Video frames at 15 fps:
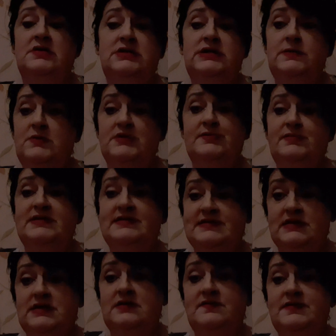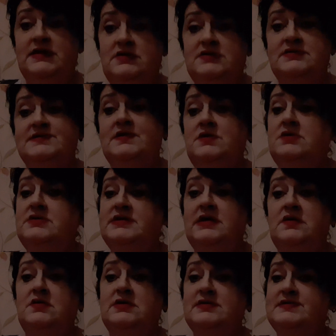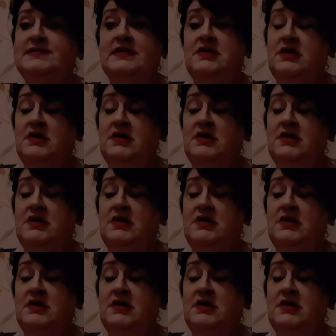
You must be sick of hearing it all now, because